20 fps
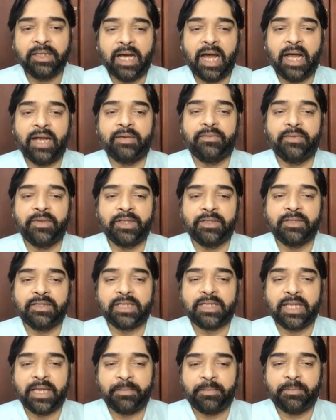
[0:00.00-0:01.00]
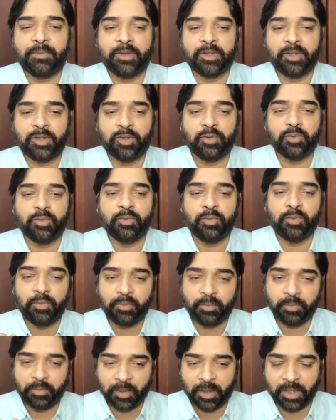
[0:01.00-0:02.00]
and we will say put 2
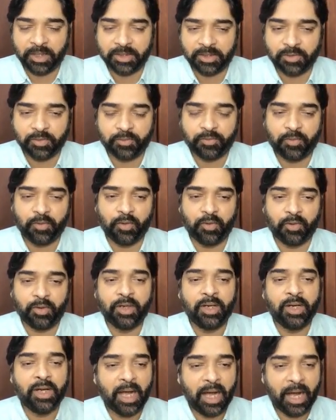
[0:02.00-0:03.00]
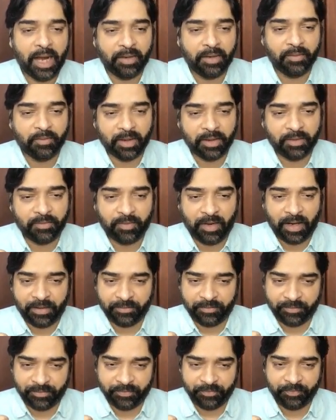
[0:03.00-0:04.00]
plus 2, 4 and 1, 5.
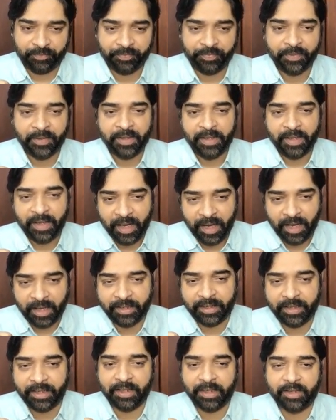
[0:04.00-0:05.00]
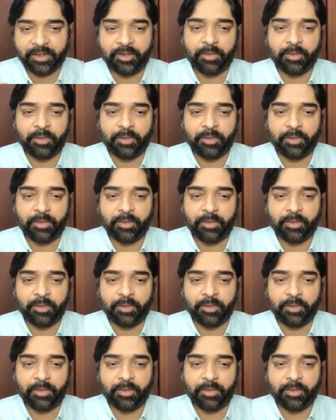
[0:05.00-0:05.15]
And here it will